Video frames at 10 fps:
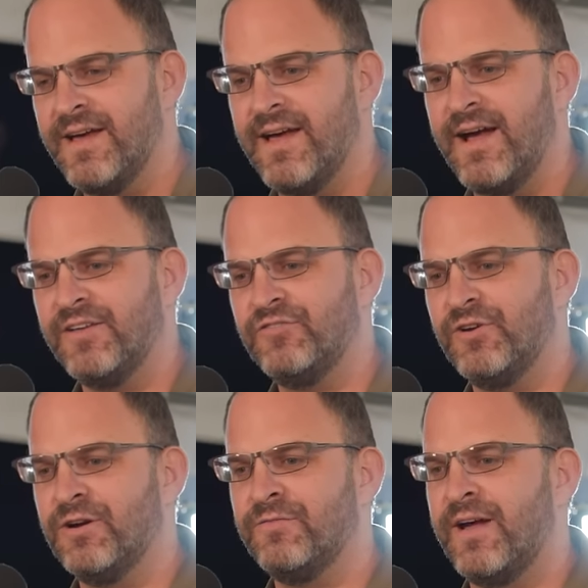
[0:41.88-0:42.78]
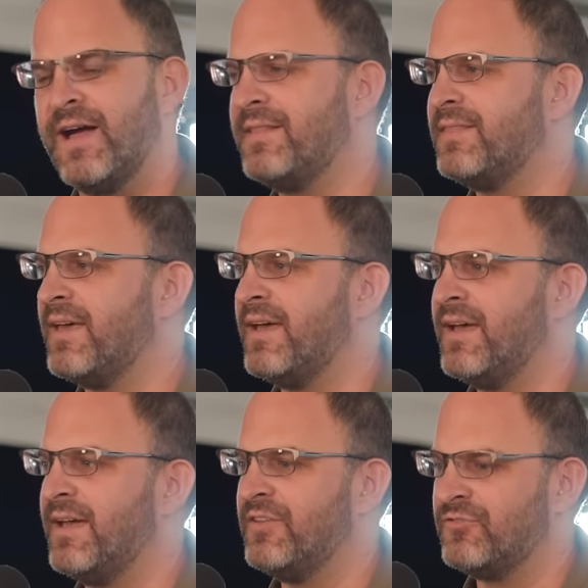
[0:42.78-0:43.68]
I serve at
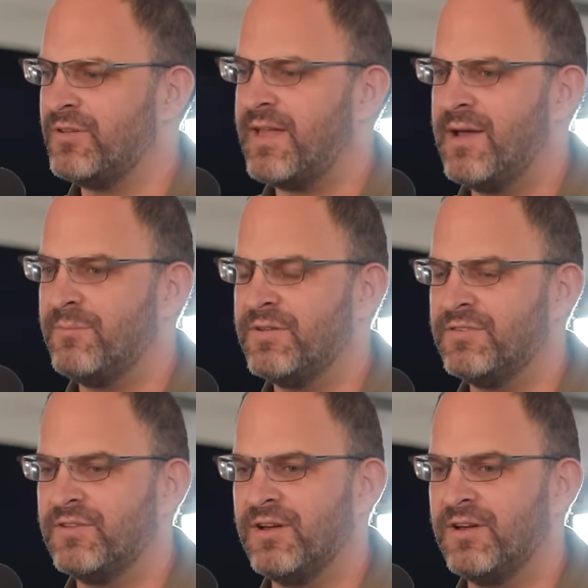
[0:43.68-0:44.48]
the Israel campus